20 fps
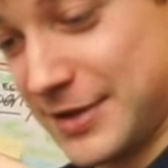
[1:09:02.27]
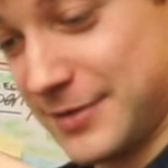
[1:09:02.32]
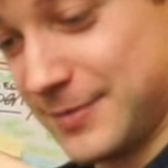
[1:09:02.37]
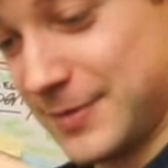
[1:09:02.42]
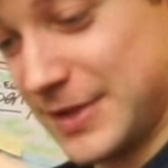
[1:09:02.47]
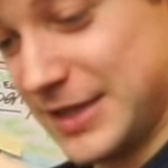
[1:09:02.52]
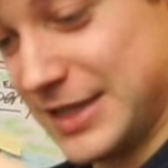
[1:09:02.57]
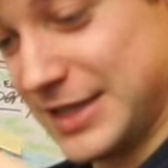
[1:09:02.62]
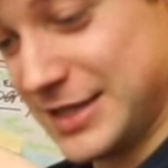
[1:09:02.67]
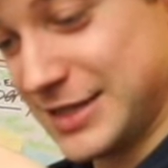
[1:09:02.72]

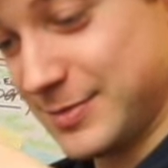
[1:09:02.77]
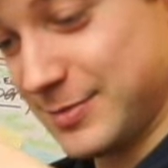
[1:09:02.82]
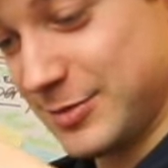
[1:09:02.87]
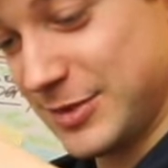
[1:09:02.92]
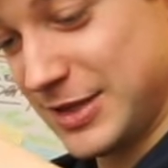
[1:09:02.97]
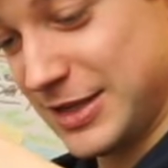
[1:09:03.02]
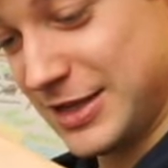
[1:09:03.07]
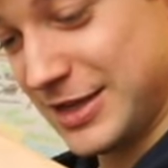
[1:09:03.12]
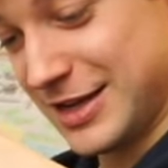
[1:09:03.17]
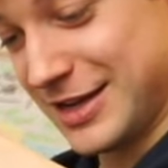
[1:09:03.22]

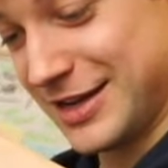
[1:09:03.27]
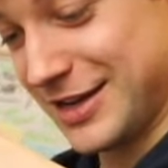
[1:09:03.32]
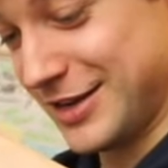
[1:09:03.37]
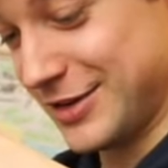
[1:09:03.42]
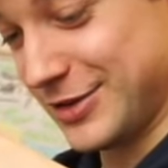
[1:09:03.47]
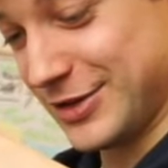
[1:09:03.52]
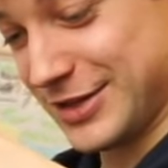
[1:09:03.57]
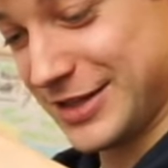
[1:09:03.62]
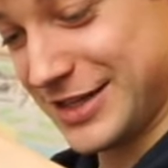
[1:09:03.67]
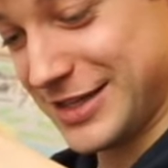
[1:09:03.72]

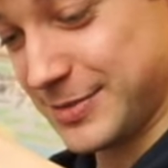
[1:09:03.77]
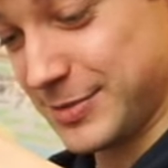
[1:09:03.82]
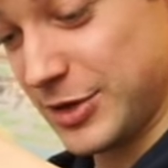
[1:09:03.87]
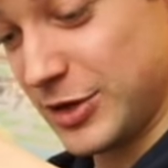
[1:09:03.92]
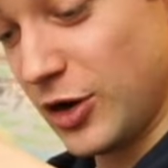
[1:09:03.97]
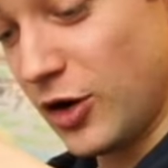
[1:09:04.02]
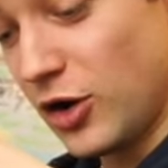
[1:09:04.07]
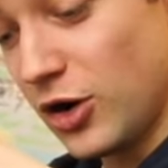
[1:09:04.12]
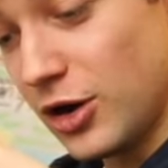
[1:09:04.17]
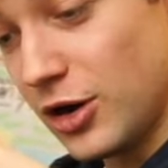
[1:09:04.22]
not Yasmin.
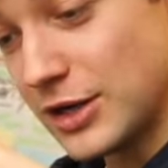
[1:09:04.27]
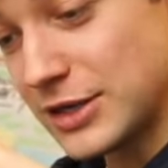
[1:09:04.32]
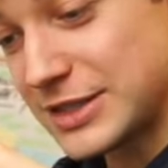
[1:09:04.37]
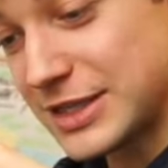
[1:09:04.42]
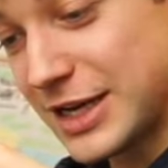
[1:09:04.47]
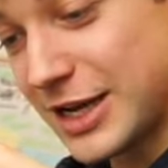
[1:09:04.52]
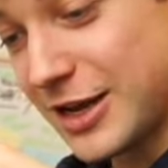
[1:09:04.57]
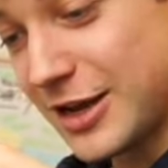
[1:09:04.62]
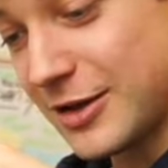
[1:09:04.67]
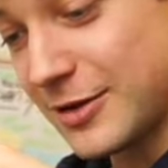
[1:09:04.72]
Oh
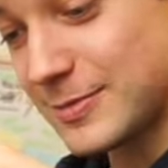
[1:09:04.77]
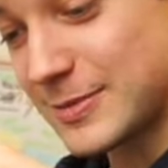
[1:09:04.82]
damn,